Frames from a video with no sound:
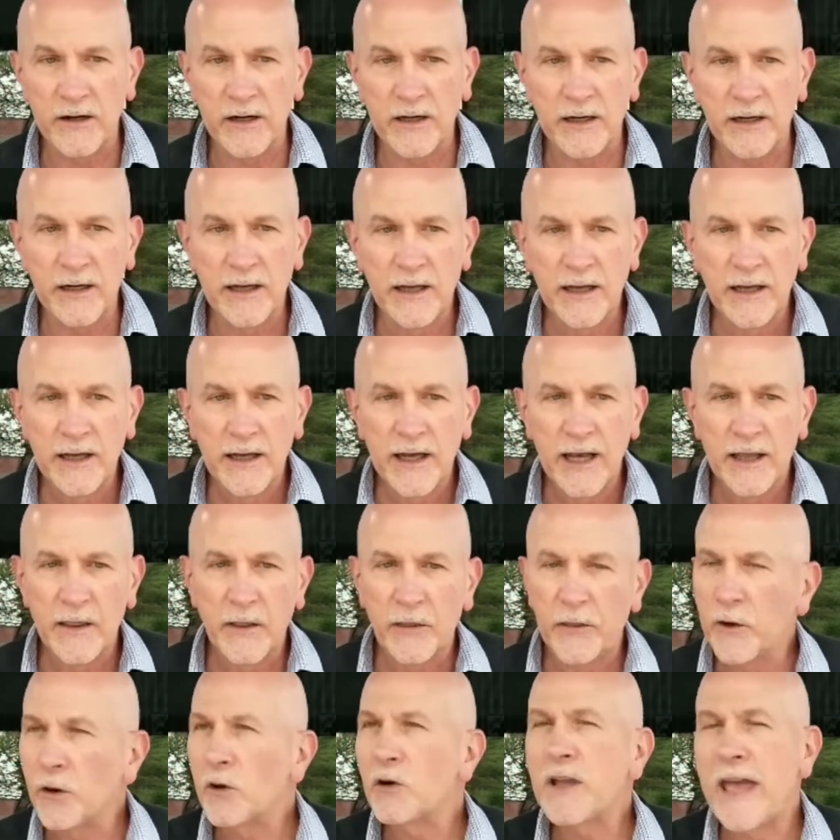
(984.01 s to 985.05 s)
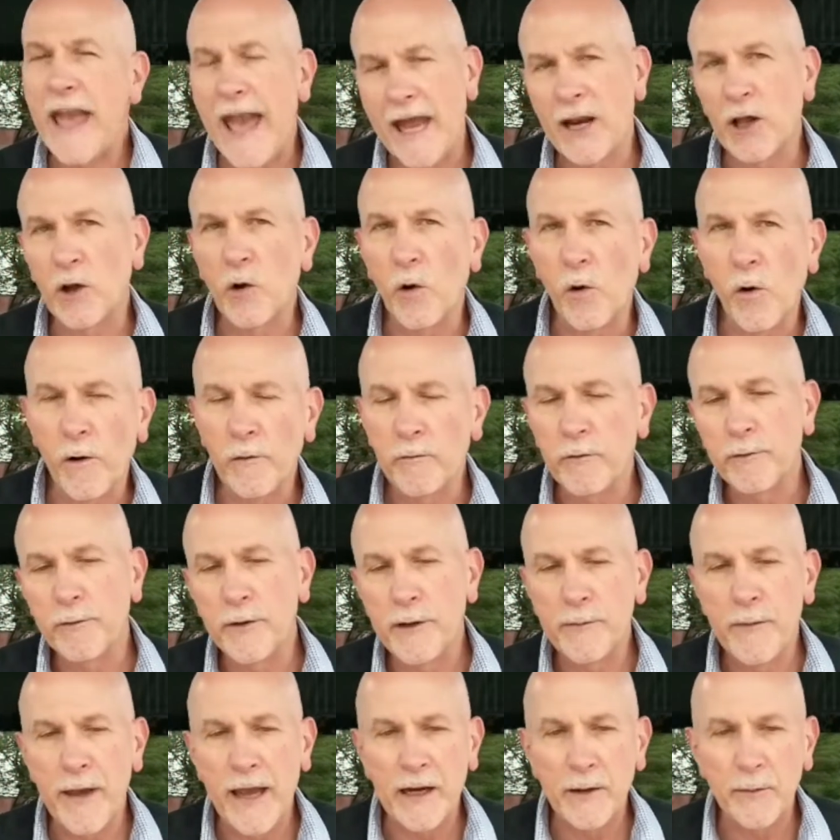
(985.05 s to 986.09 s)
And the third category would
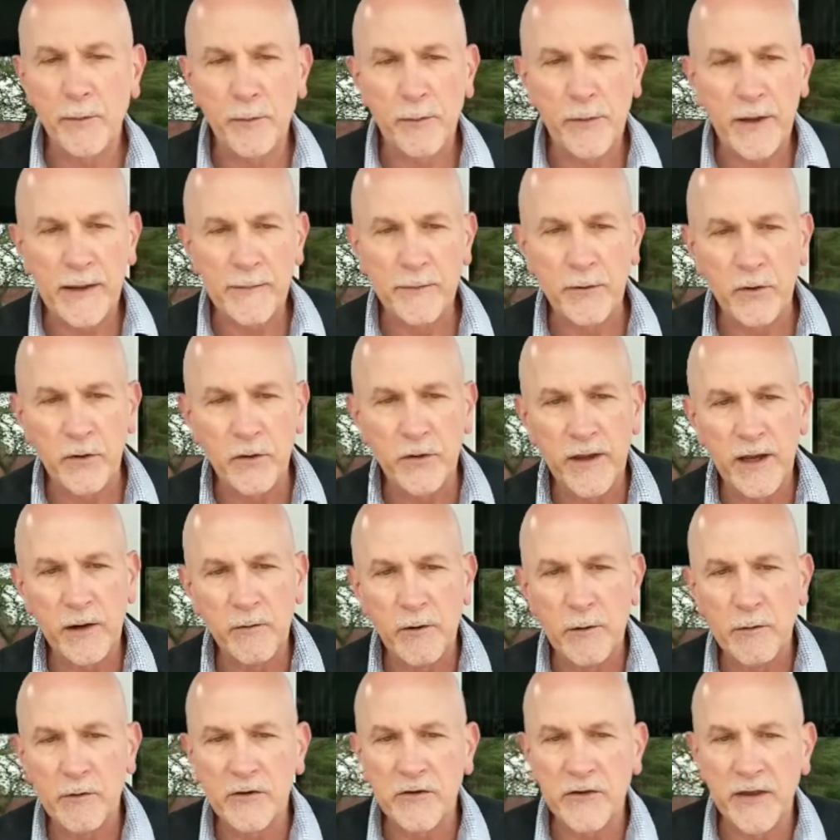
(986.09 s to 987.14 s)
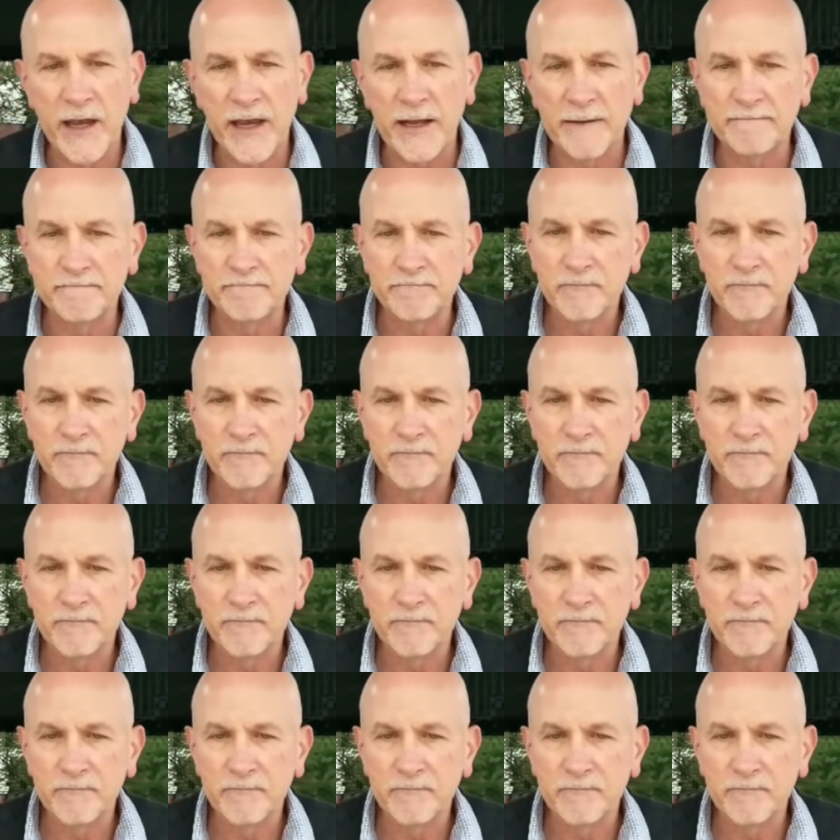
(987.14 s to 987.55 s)
be made up of people that we would say,